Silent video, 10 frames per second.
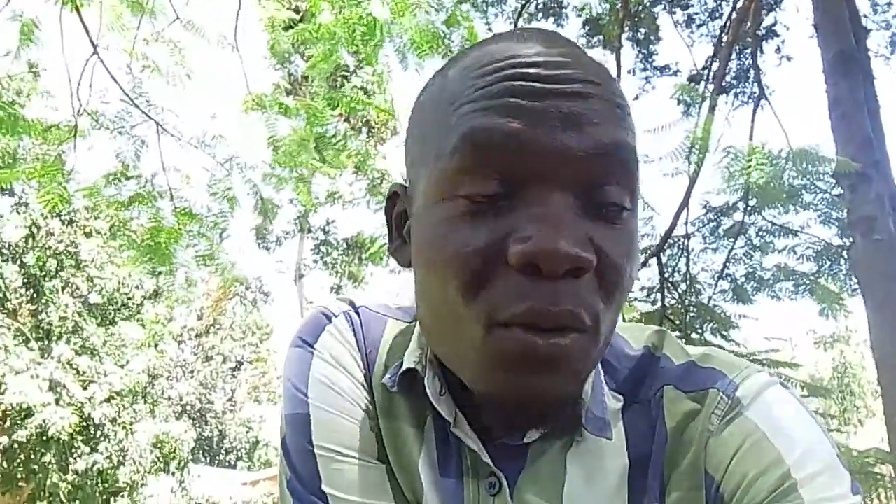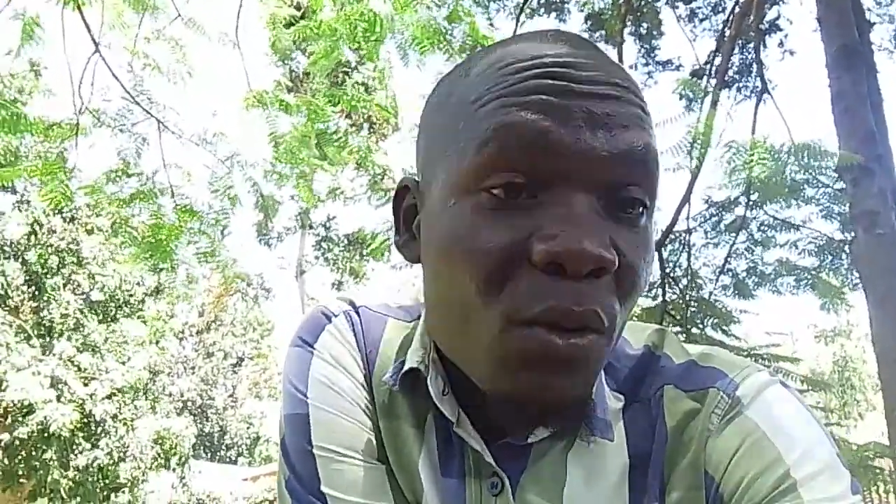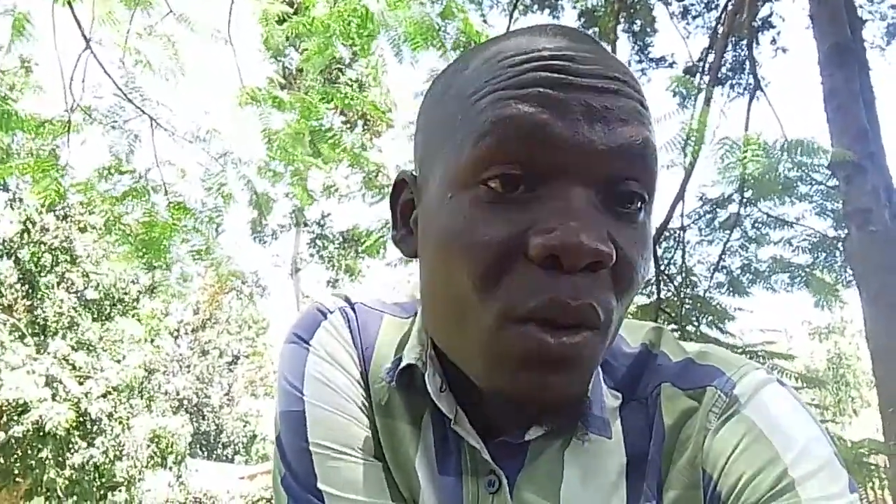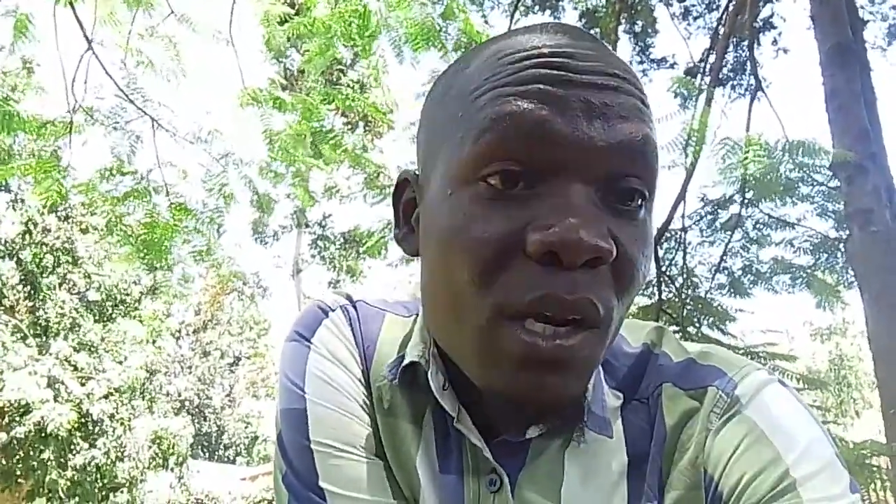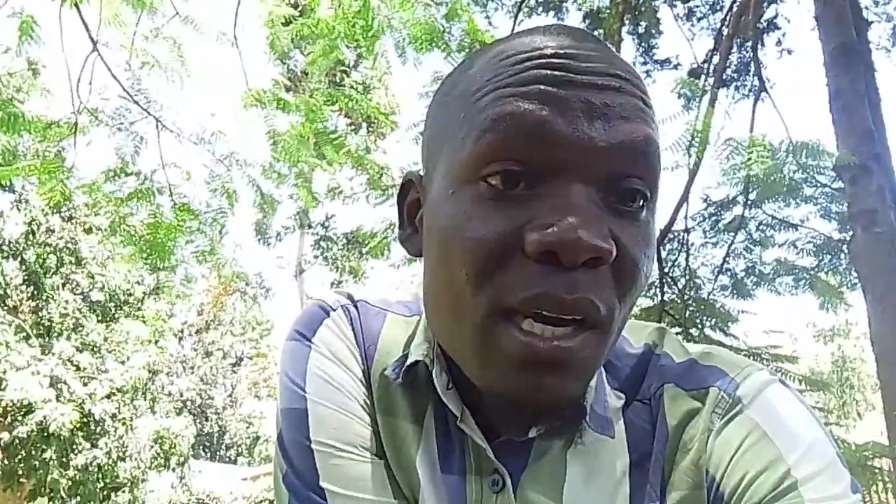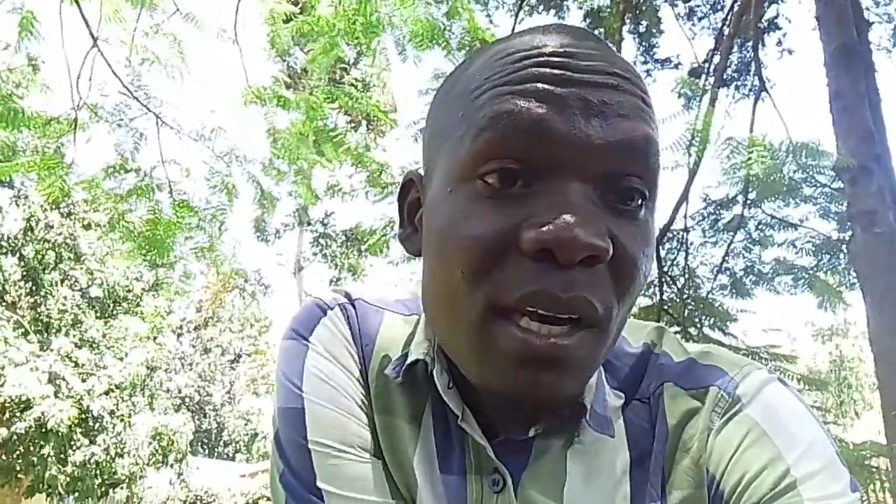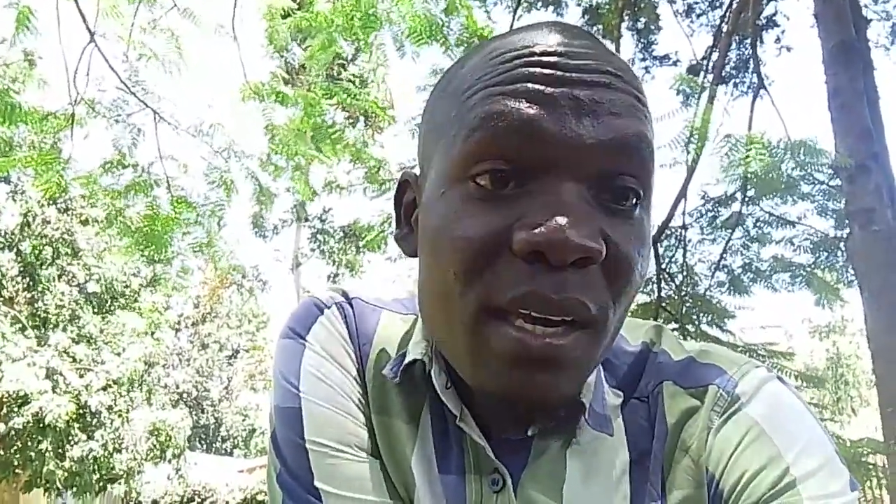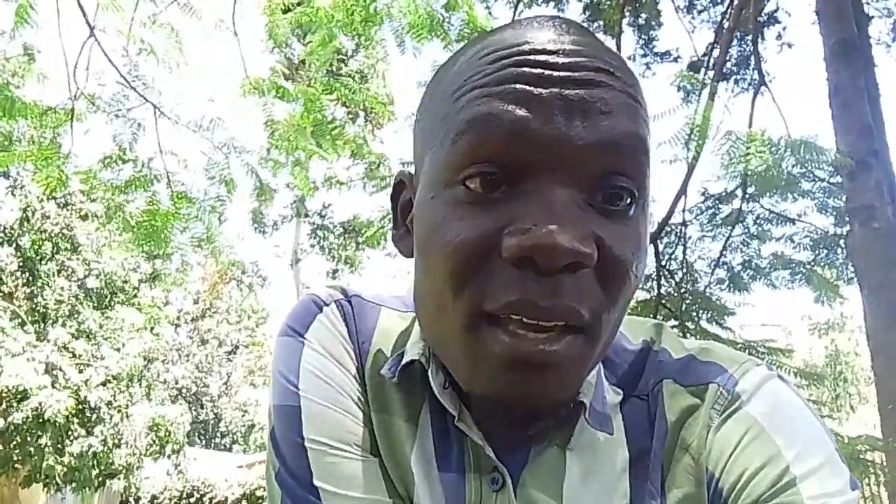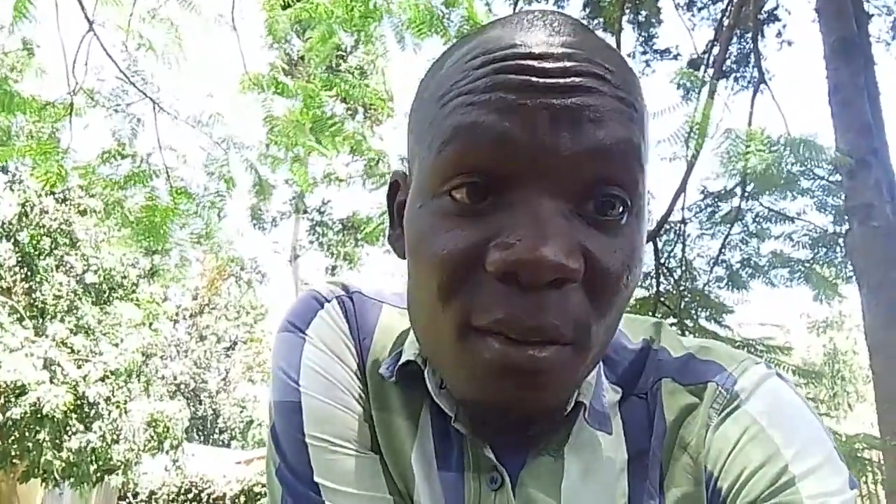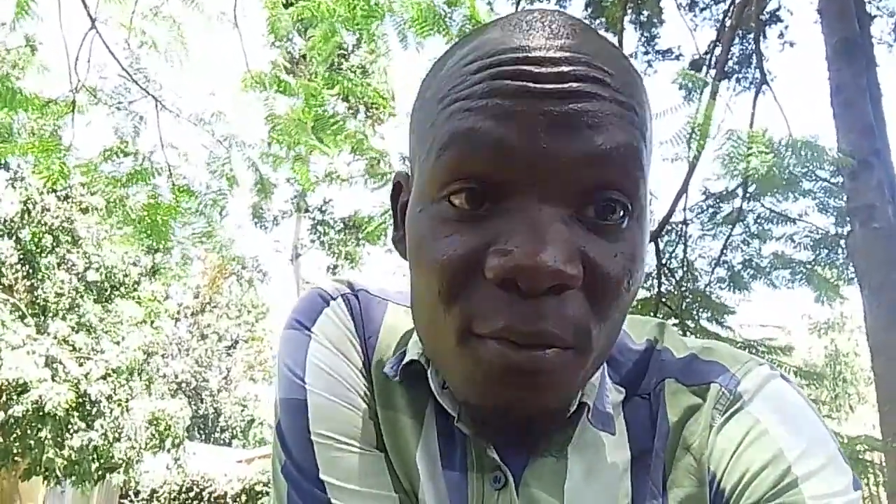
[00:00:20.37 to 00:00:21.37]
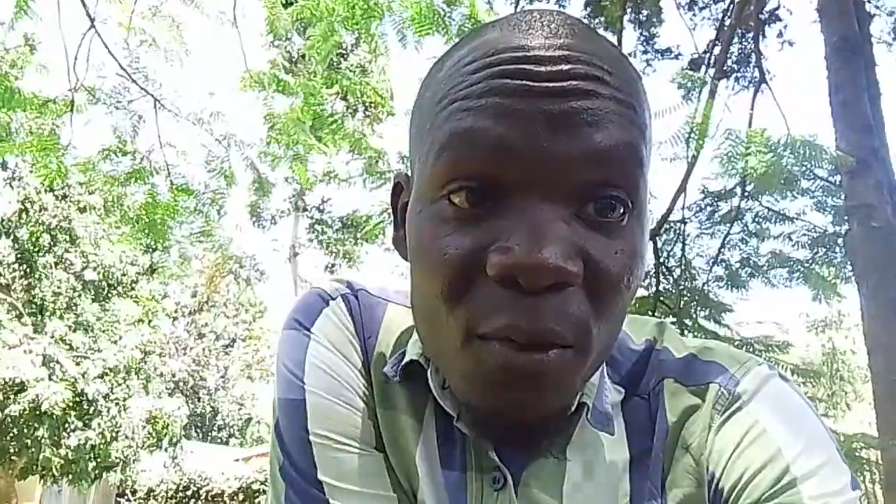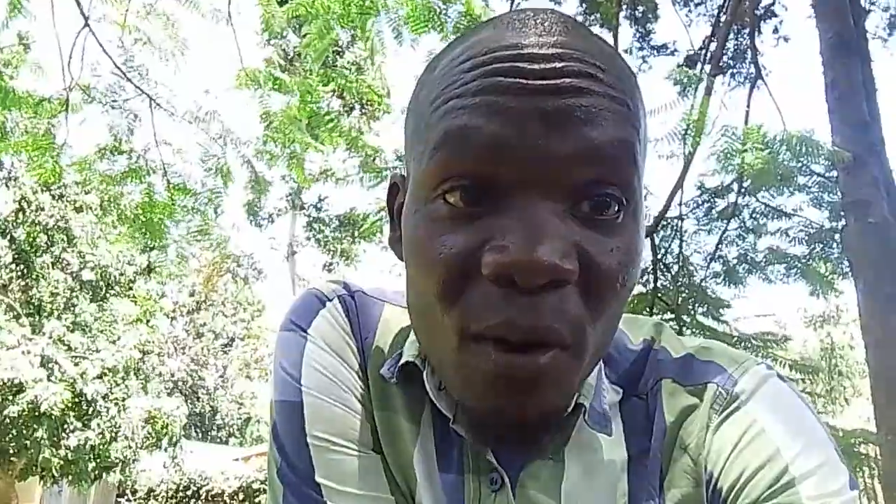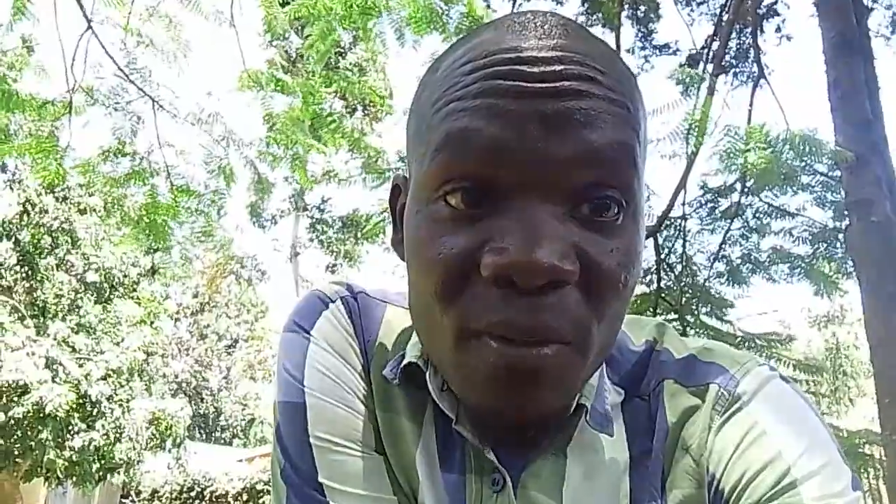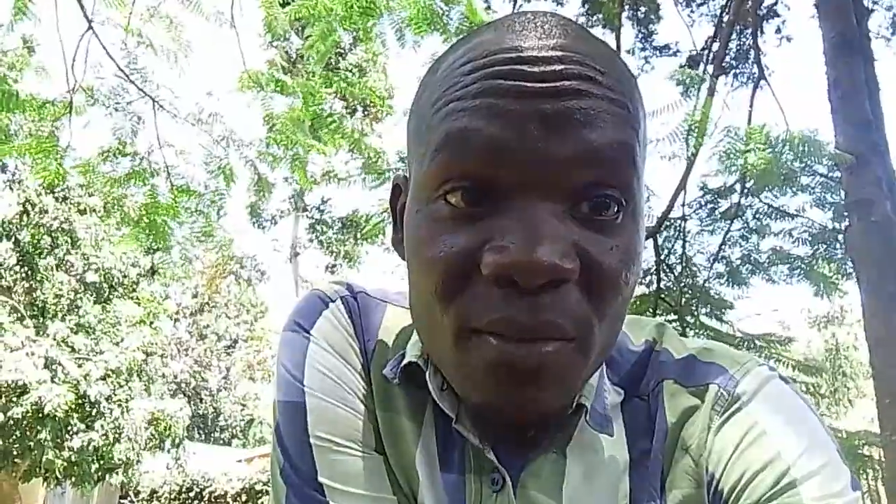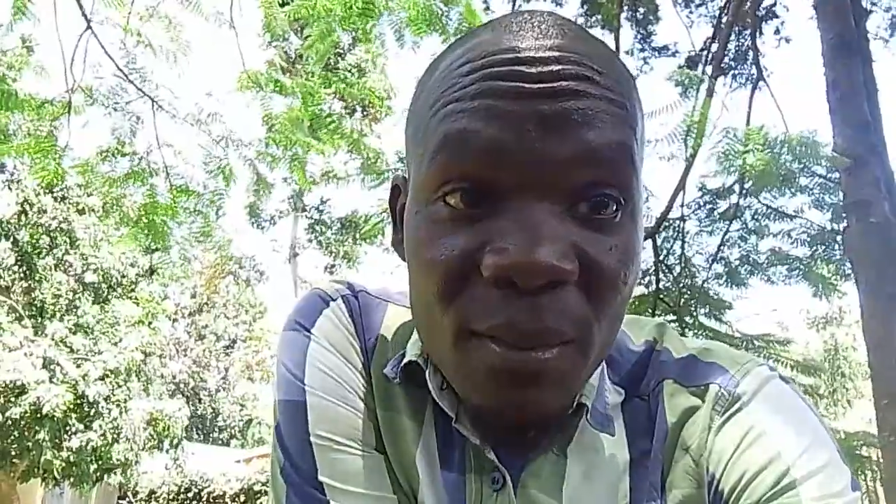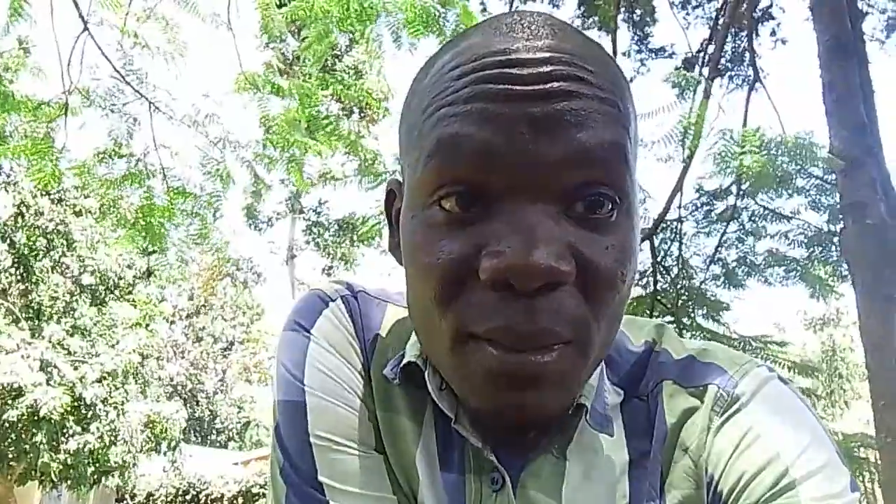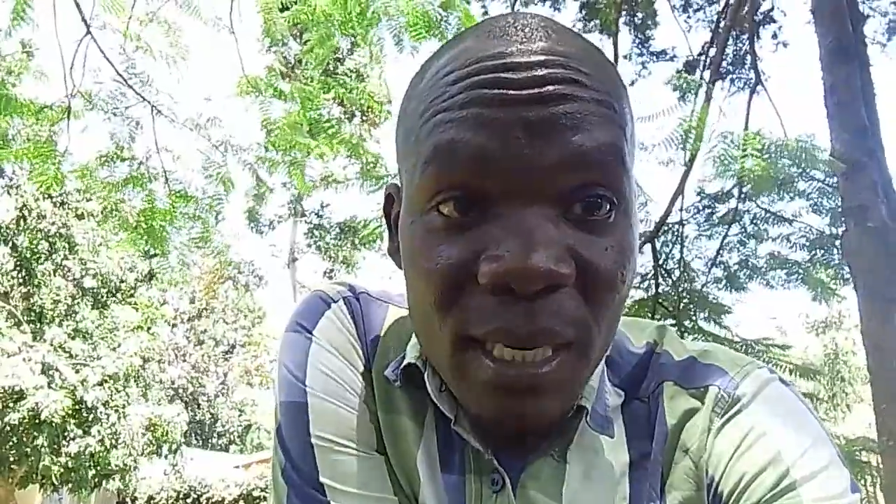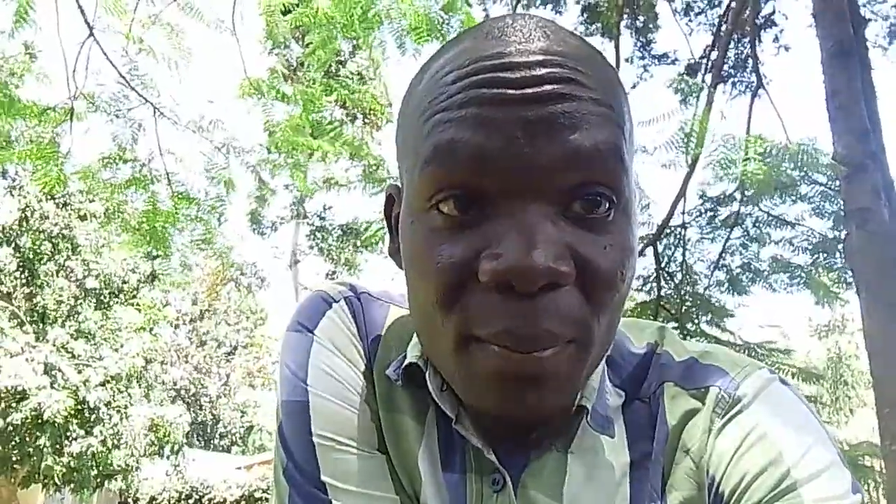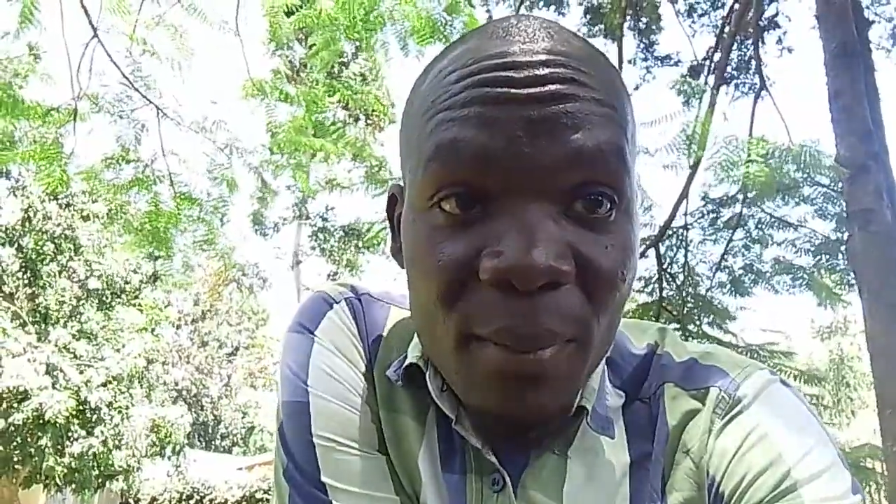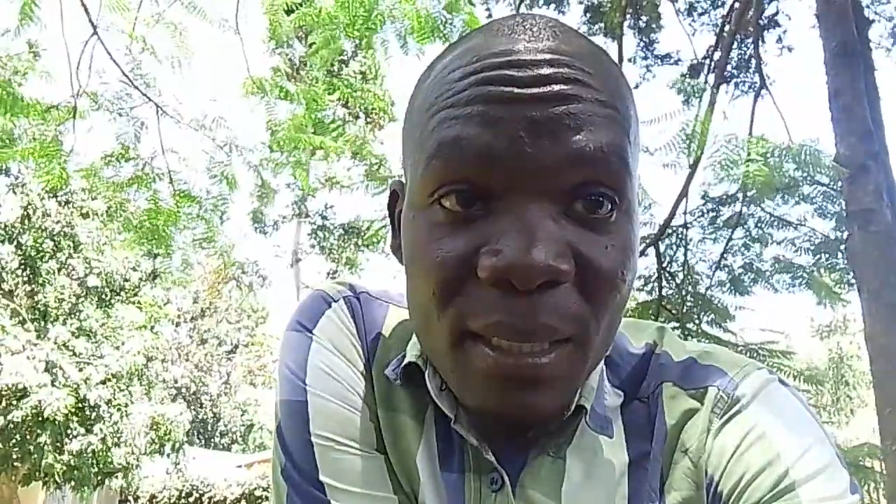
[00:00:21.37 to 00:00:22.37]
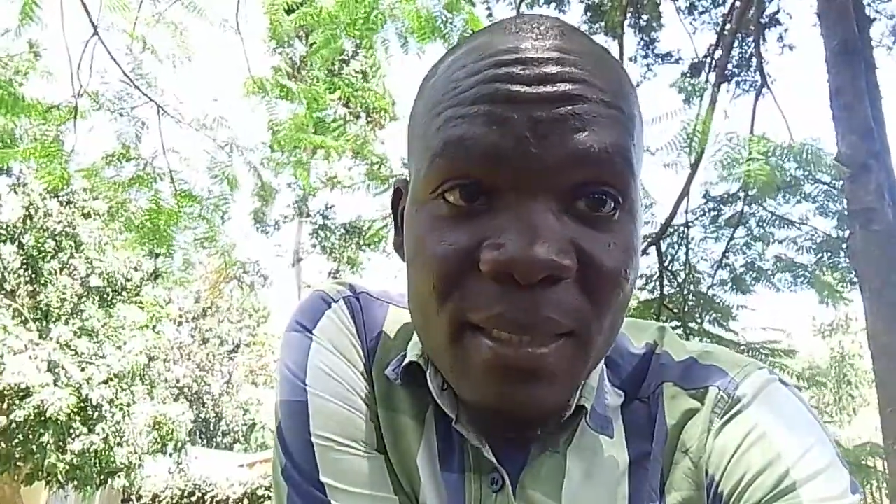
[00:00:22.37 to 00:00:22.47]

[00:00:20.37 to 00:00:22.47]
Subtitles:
For if you have subscribed,